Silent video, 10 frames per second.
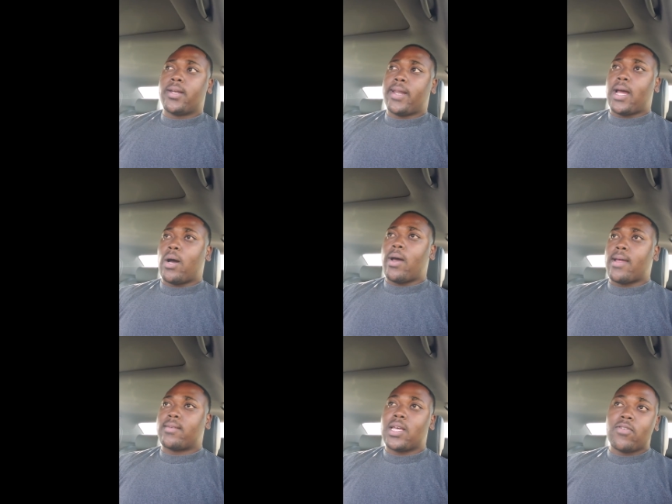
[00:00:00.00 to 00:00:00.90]
Now
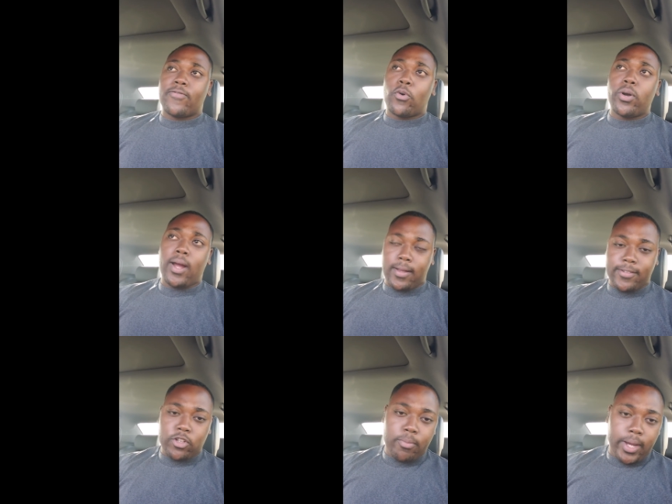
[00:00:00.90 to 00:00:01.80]
at 740, I could
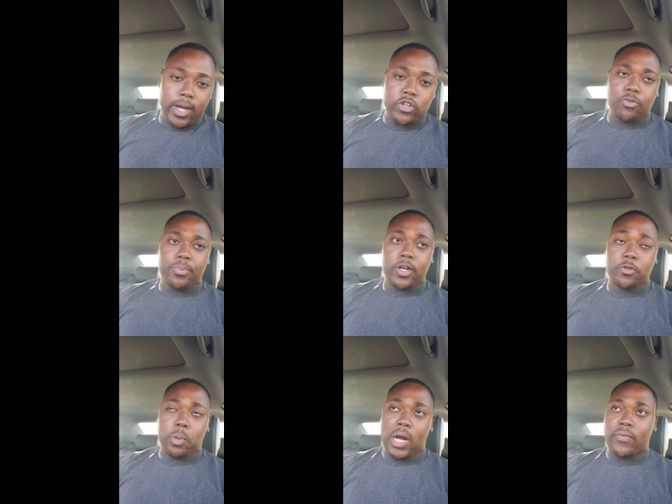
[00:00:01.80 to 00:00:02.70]
still make 100
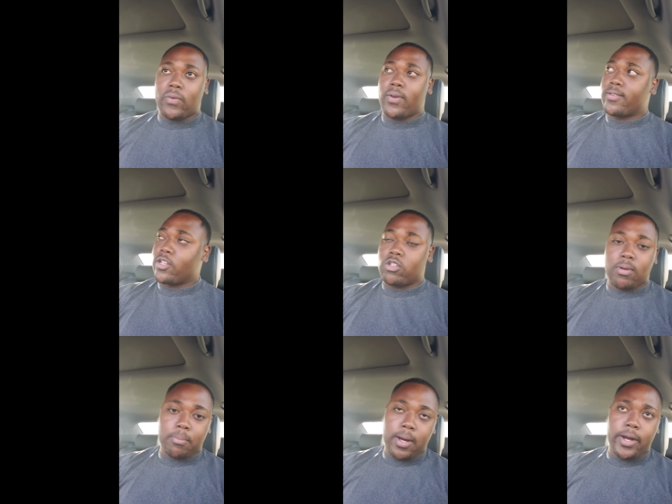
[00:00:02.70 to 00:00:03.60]
bucks profit if I sell to
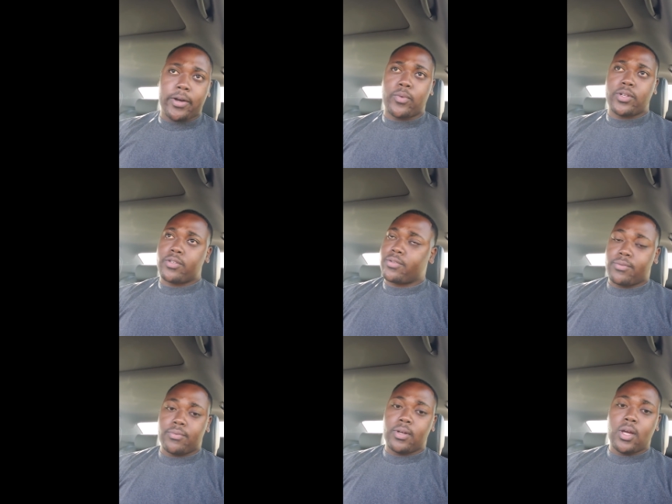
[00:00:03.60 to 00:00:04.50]
my buyer, which is
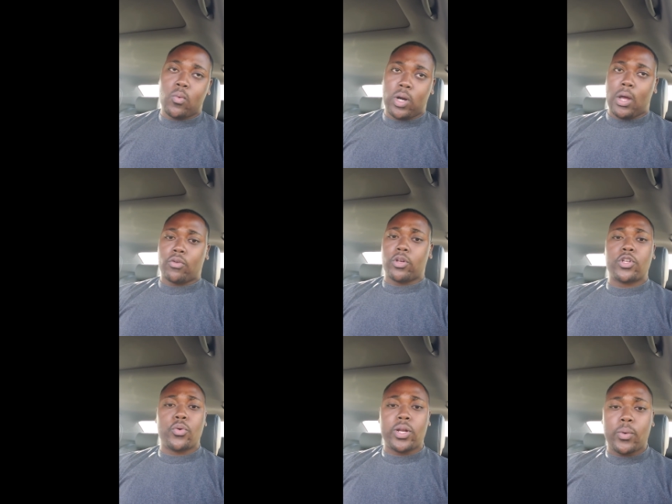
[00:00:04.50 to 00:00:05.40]
what I was going
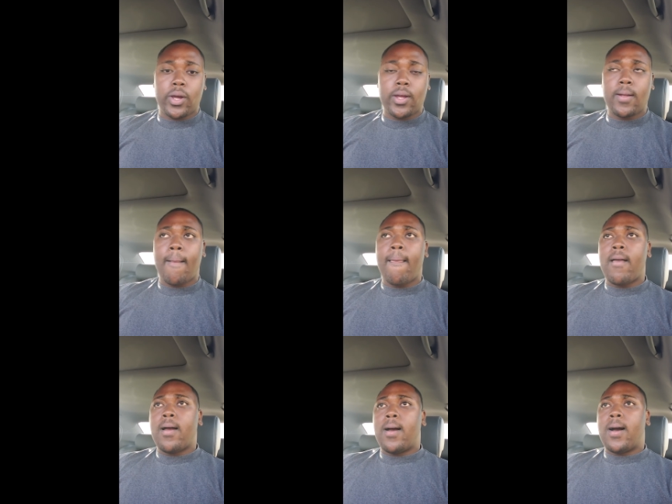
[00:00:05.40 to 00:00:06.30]
to do anyway.
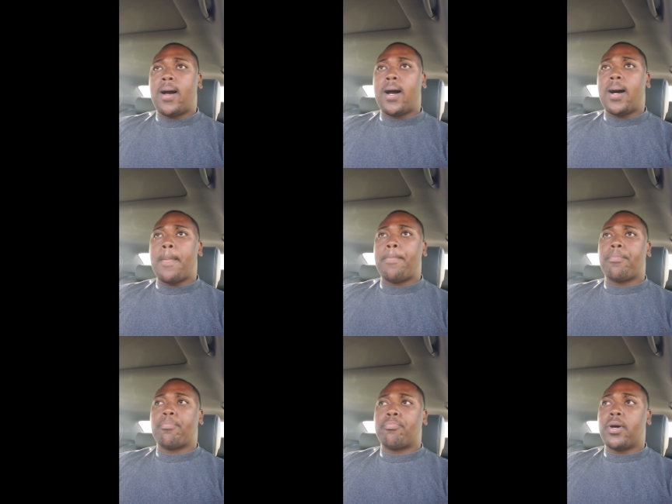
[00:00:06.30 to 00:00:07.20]

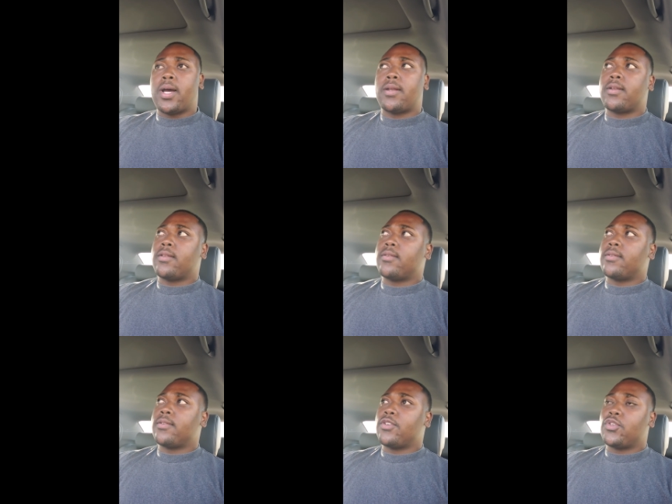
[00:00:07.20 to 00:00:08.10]
Um, but
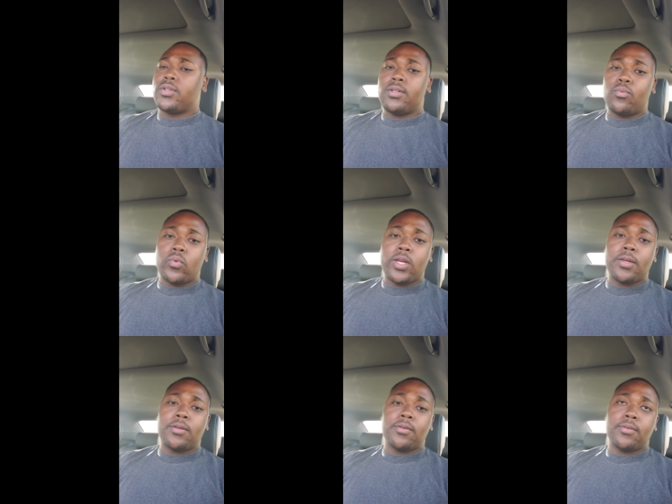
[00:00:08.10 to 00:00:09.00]

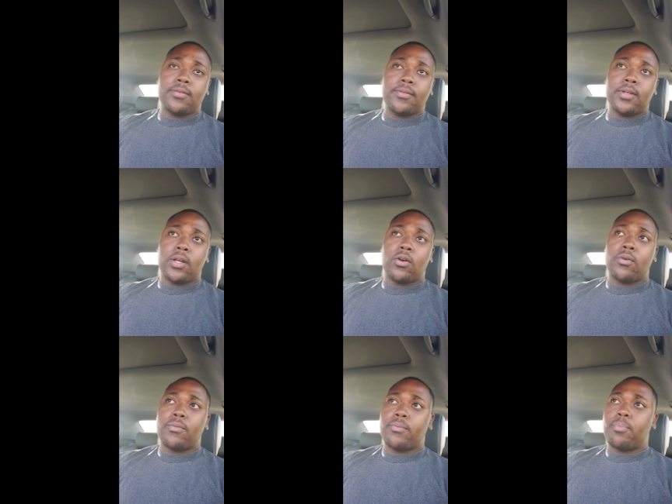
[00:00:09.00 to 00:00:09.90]
we you
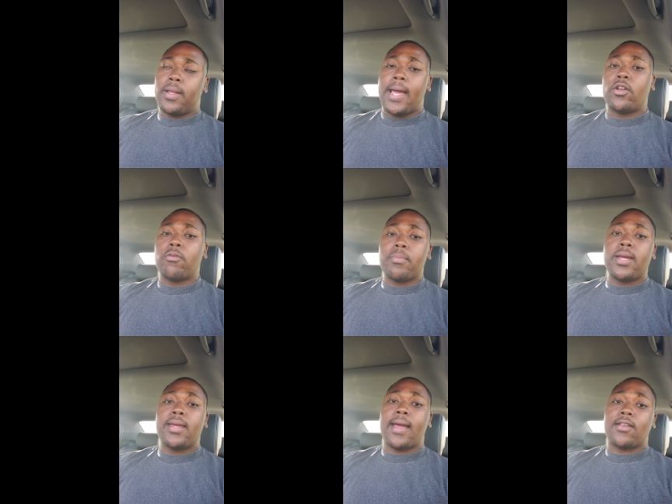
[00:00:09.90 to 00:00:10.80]
know, plan on
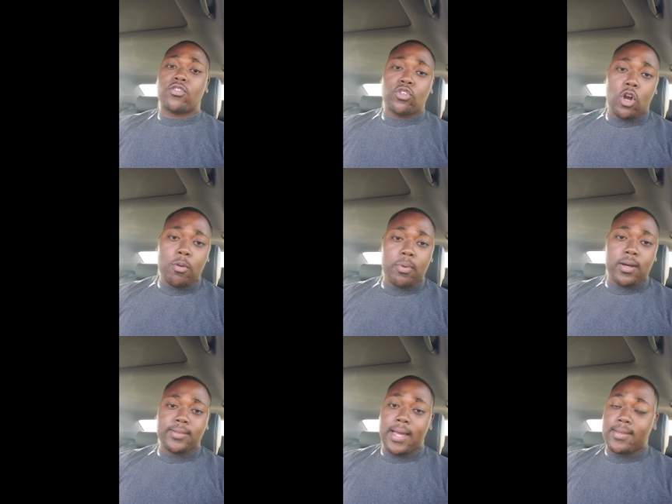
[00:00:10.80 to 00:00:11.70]
meeting at
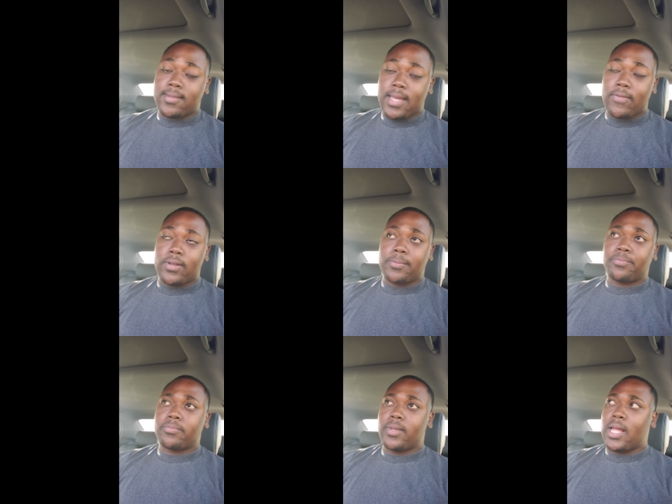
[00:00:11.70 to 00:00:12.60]
Starbucks at
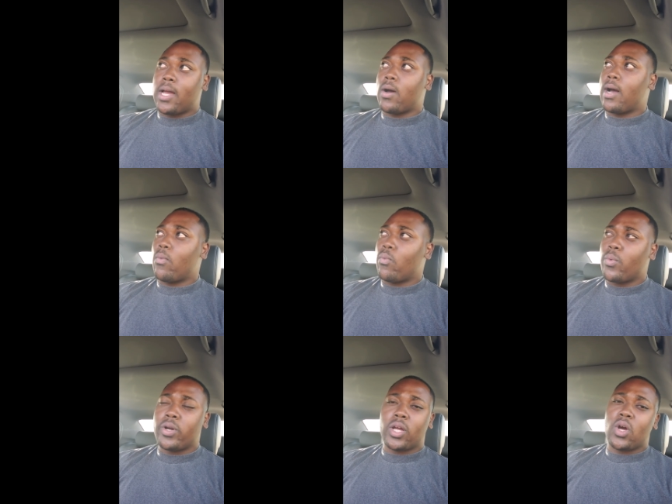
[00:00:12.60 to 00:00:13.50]
7. Now,
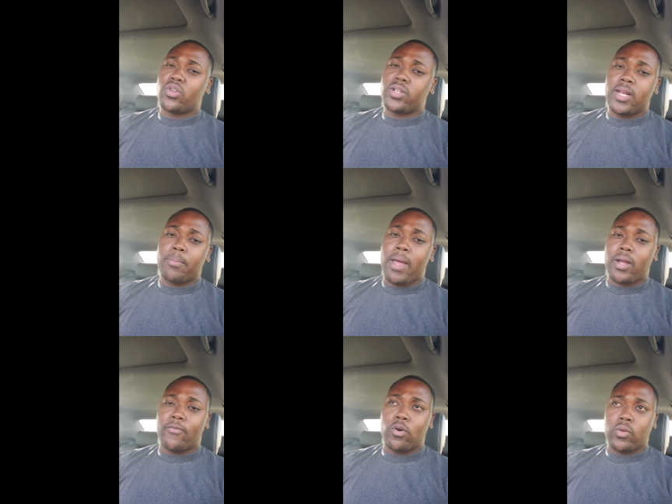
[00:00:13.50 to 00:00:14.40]
we were negotiating
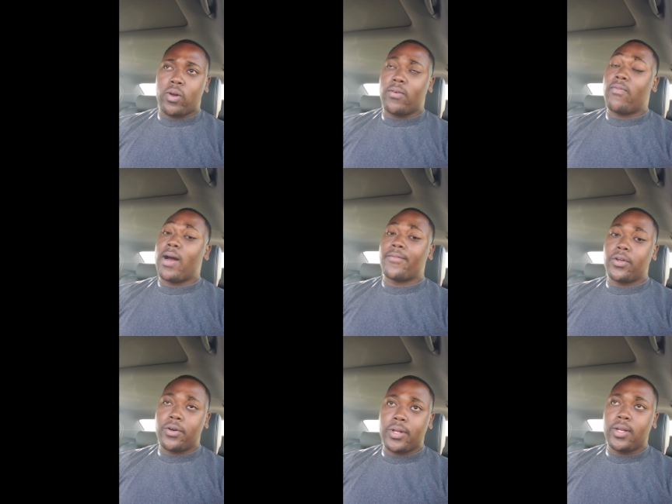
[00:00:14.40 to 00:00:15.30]
back and forth around
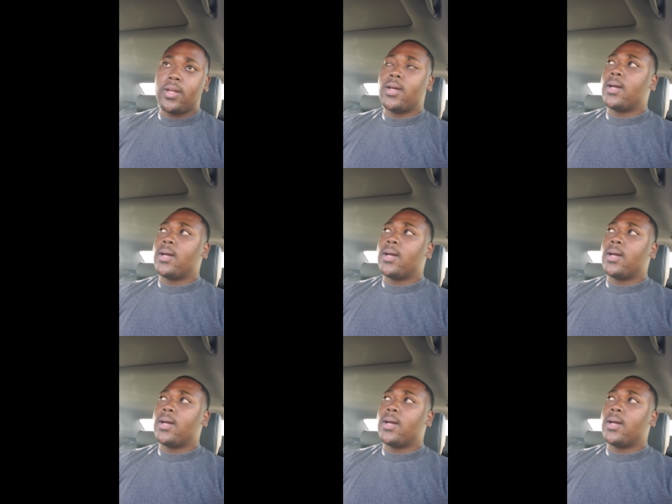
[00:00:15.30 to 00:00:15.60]
5.30.